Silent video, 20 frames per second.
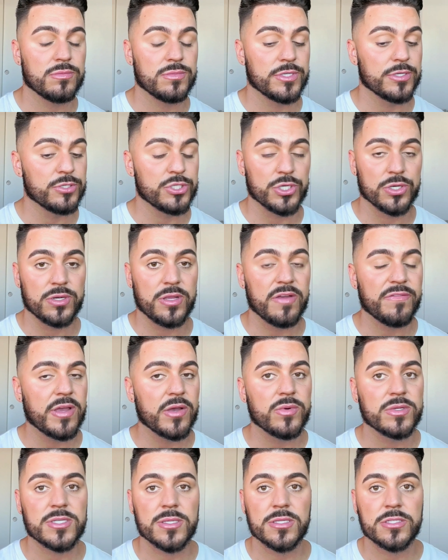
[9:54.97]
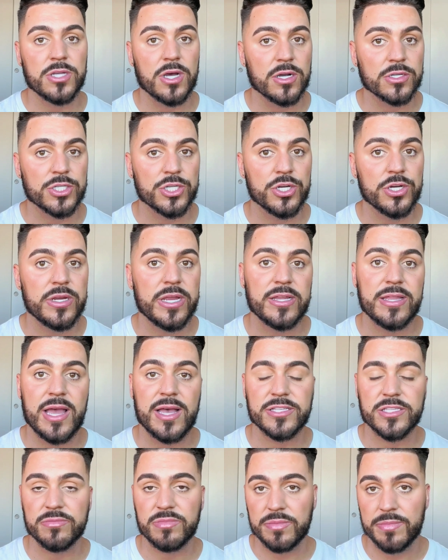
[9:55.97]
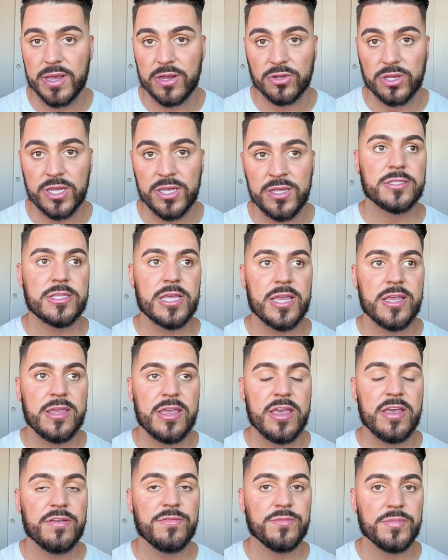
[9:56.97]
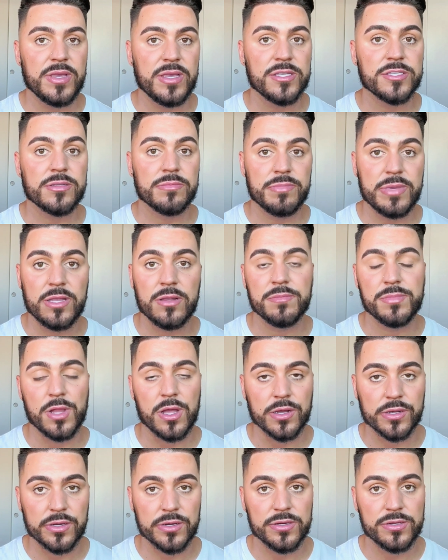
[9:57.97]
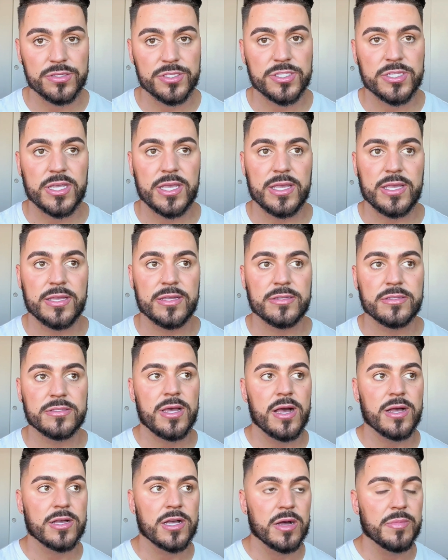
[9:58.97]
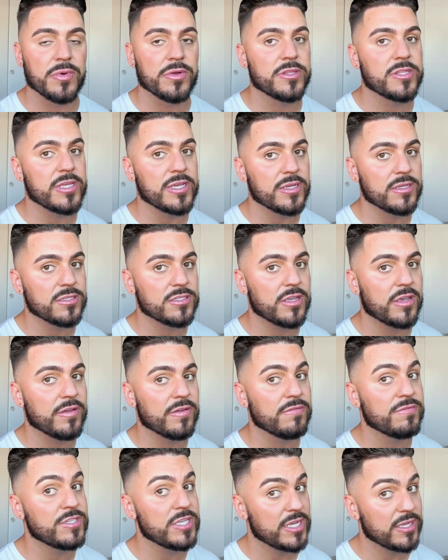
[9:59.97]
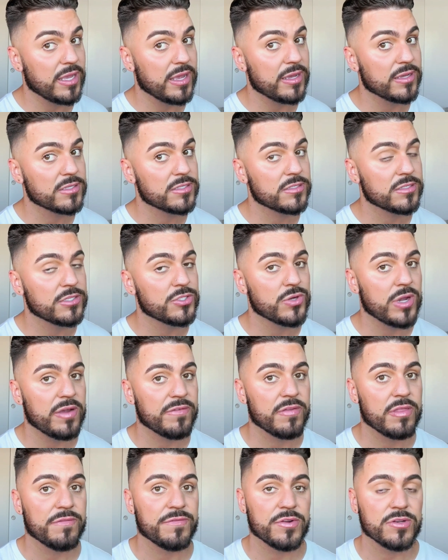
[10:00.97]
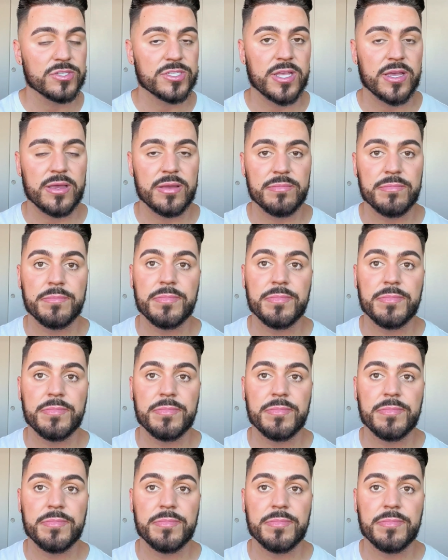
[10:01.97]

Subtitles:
So sure enough, I went to the doctor and asked them about it. They gave me some beta blockers and a couple things of Xanax to try for the first time.